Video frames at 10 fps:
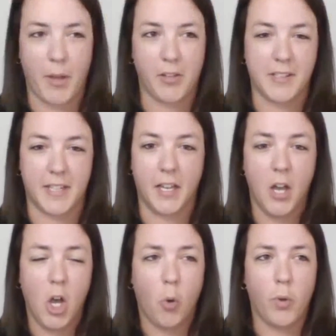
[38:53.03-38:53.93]
about is
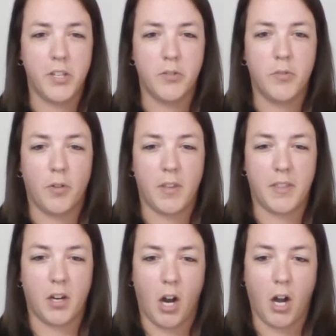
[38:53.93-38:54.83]
that we do know that
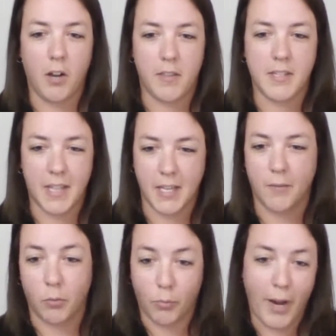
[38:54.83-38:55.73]
there are these kind
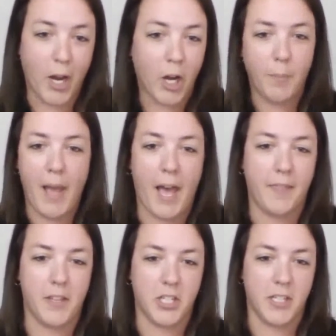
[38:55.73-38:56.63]
of rare
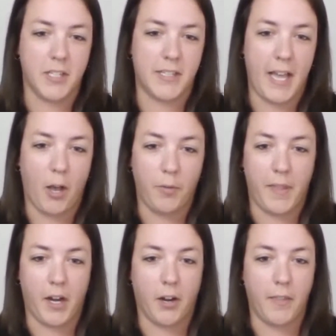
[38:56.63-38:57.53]
pathogens out
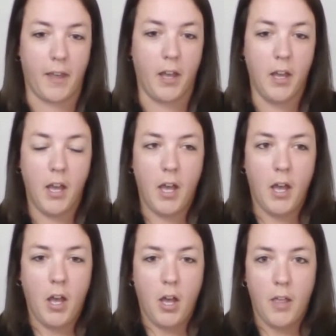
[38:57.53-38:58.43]
there that
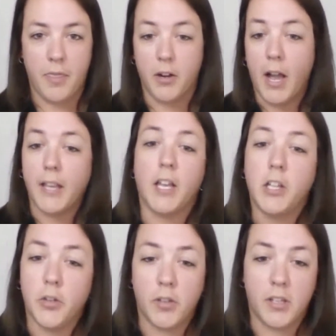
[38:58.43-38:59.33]
they're not
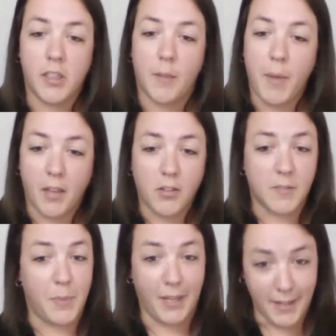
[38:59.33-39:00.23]
included in the
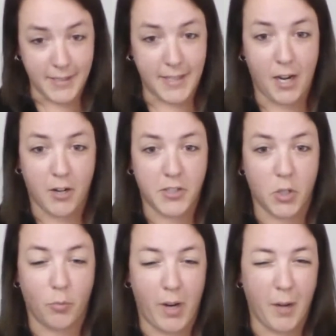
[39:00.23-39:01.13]
panels because they are
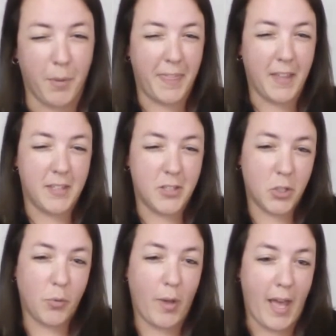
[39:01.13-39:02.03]
so rare, they
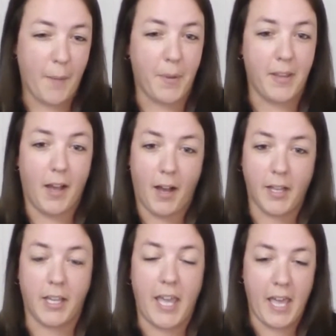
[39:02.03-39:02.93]
do happen
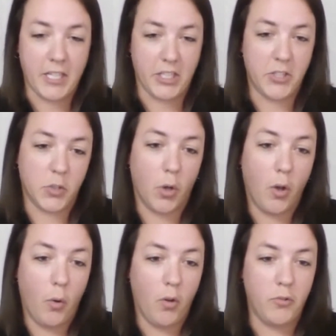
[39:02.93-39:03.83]
on occasion.
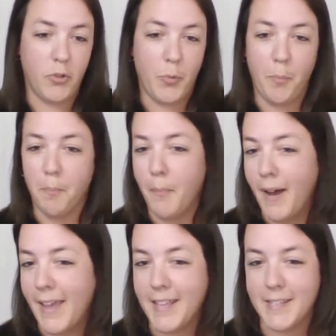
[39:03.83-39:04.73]
So you
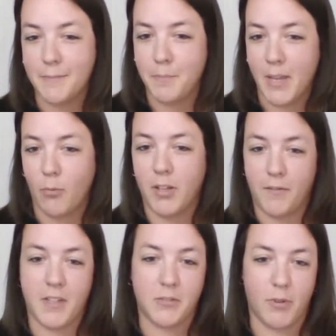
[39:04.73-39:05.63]
might be one
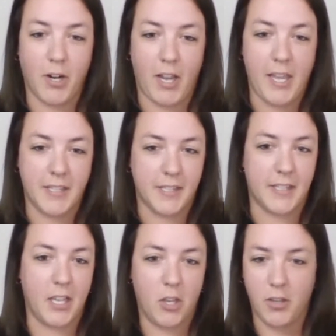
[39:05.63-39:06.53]
of these rare cases
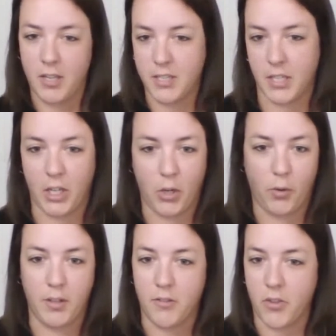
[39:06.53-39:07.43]
that you need to
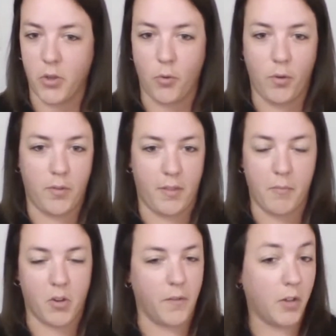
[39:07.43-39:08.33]
go and do
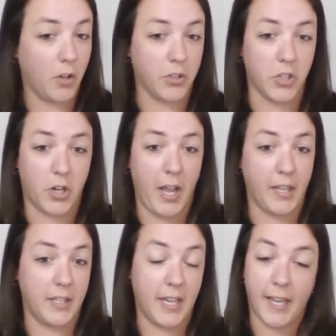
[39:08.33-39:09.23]
some sort of culture
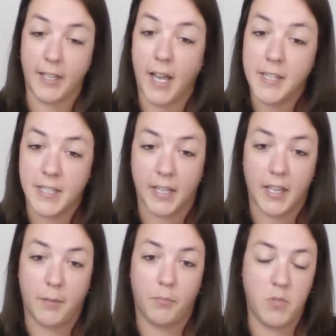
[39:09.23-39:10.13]
at a diagnostic
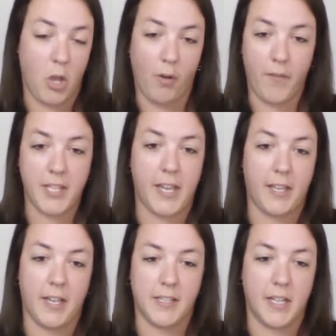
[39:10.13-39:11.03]
lab, a vet
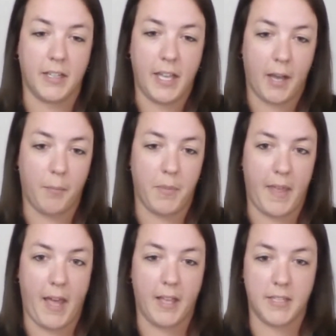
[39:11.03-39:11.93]
diagnostic lab
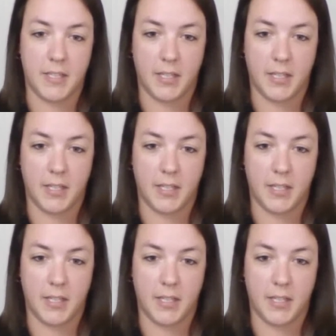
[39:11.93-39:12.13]
that